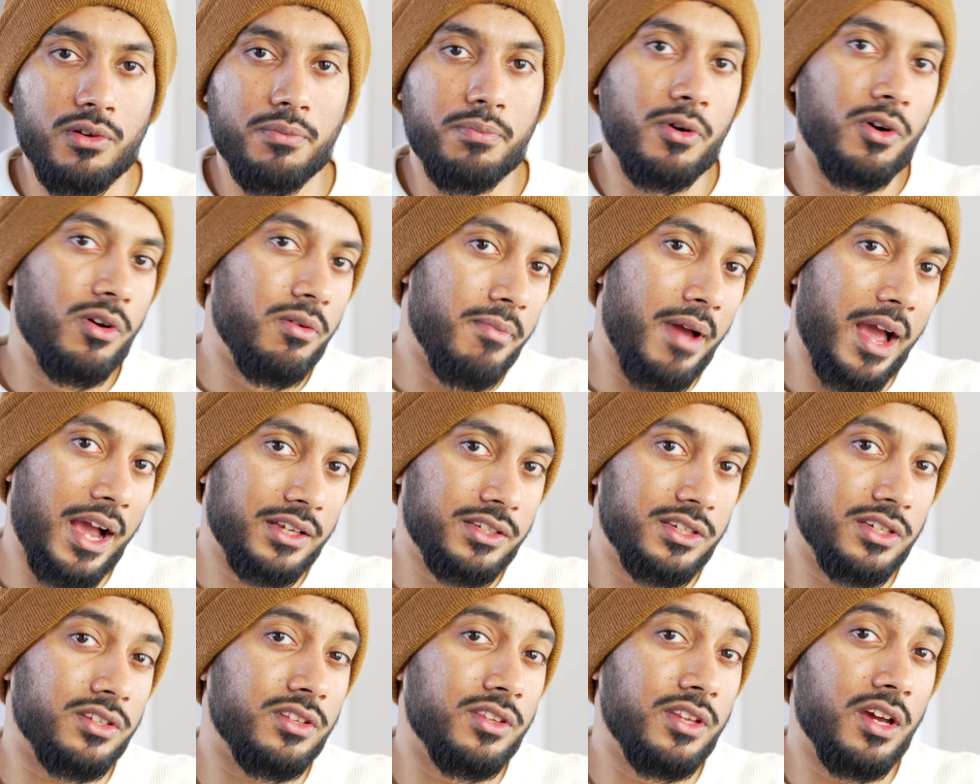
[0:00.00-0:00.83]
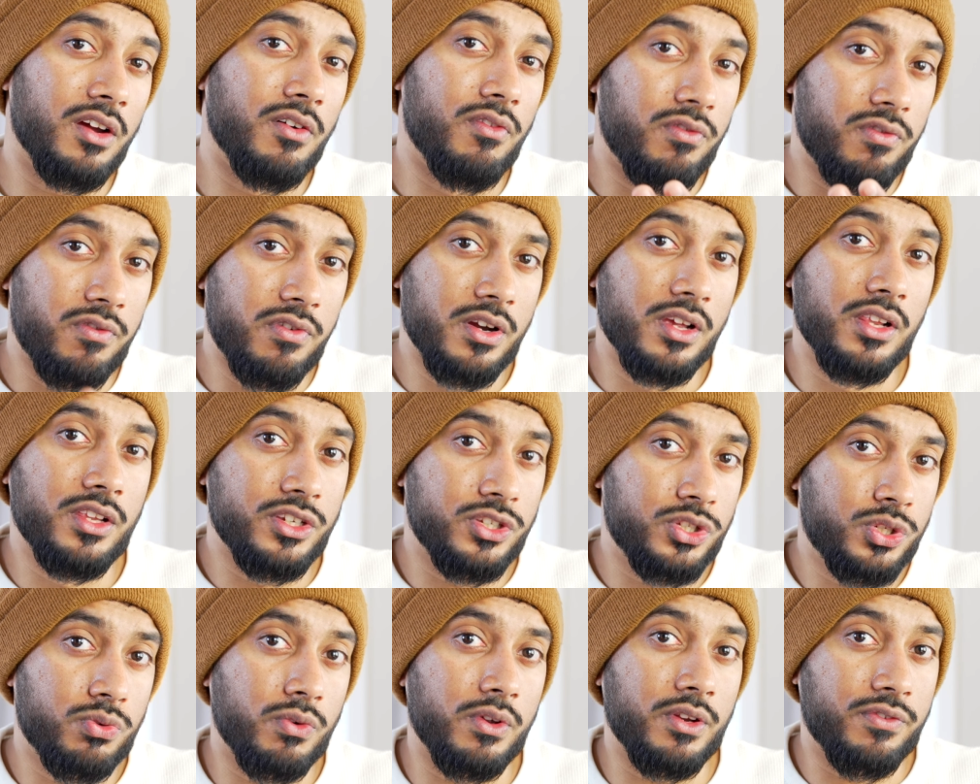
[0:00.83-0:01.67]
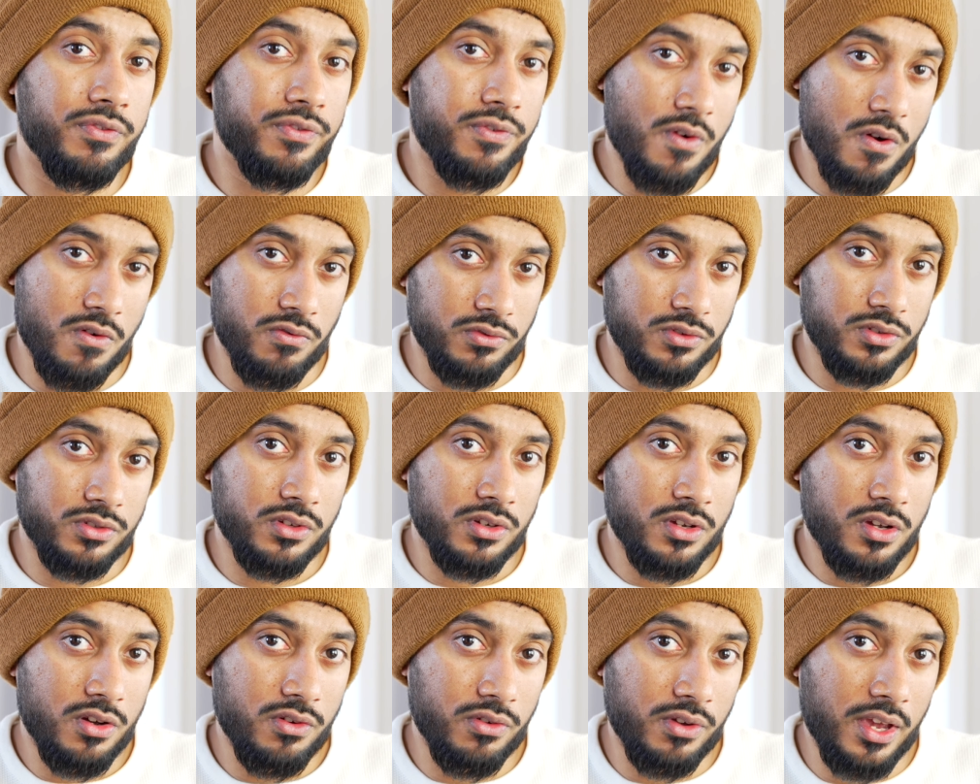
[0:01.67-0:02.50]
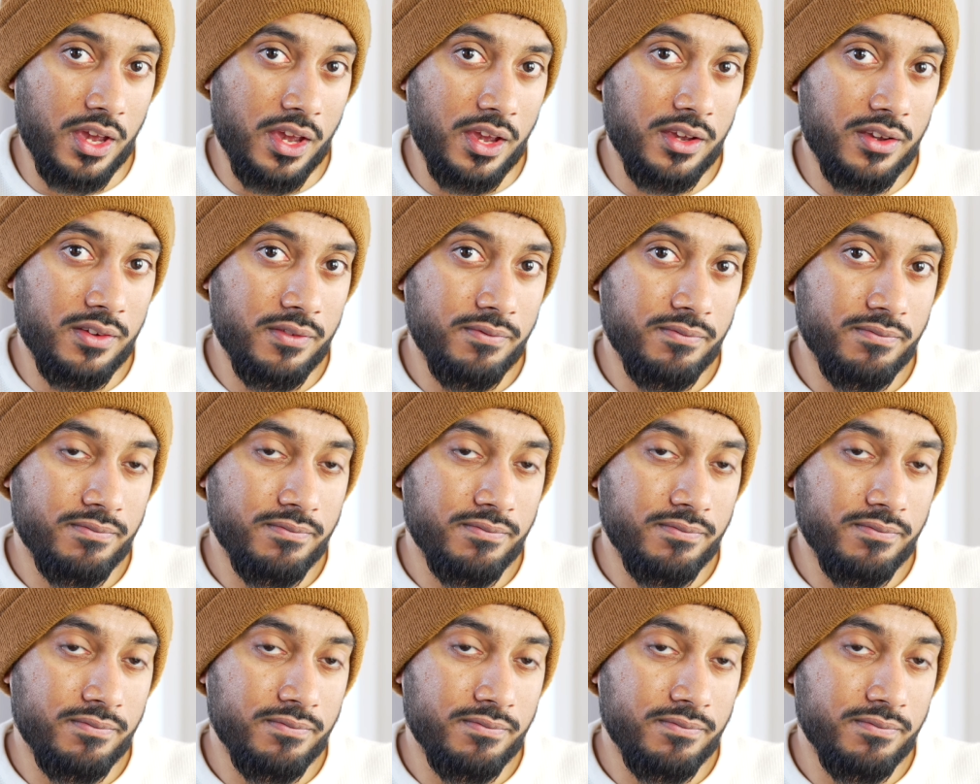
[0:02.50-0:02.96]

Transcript: Pro Maxes, they're really sweet phone, okay?